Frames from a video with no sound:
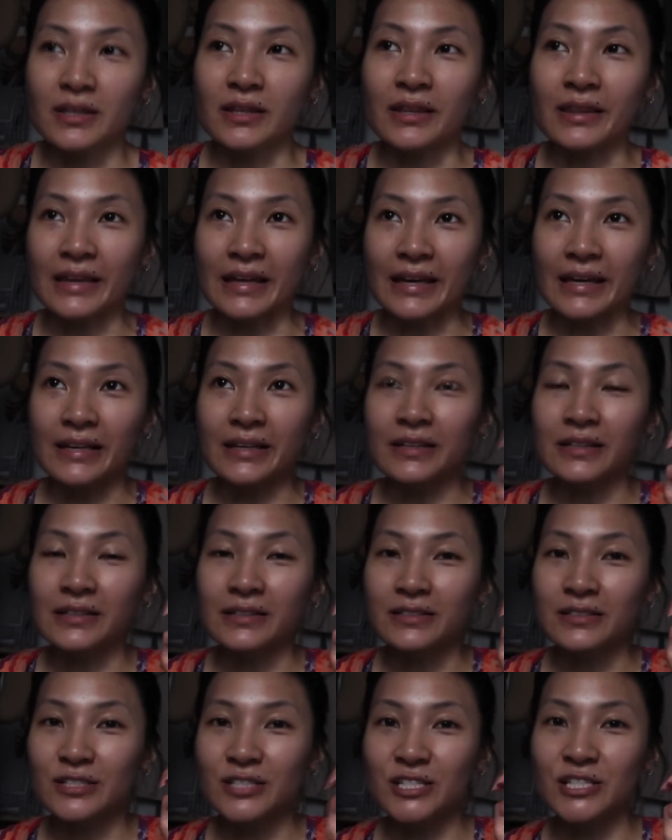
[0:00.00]
they
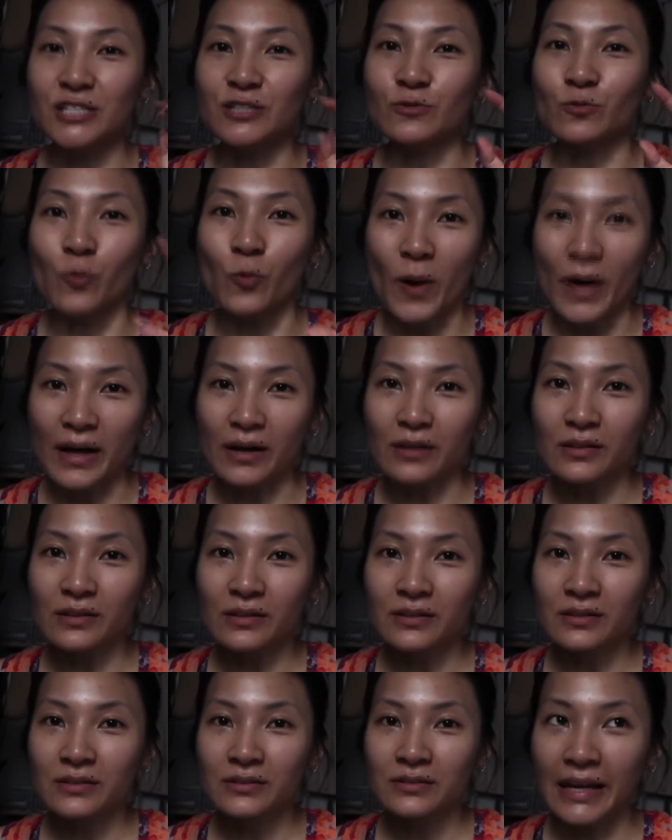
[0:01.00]

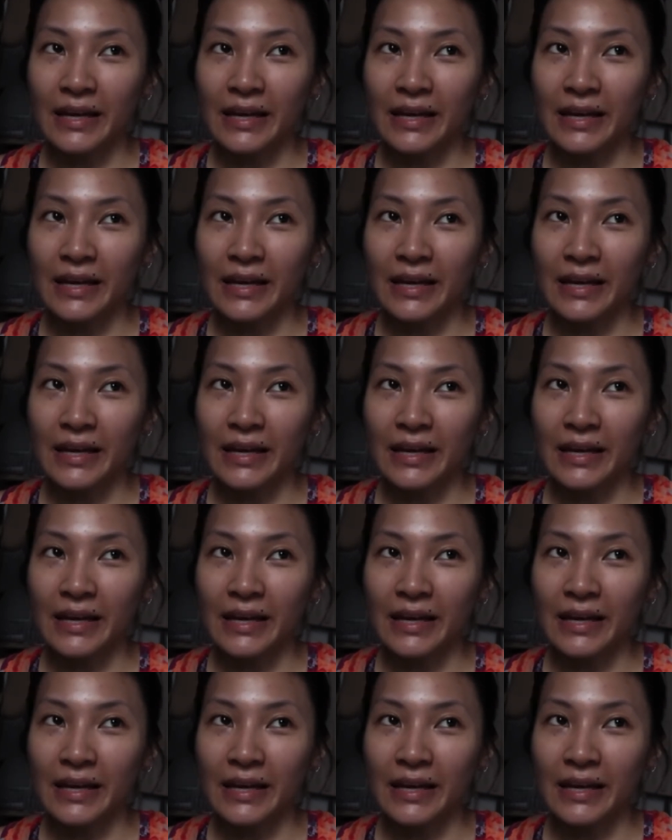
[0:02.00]
swell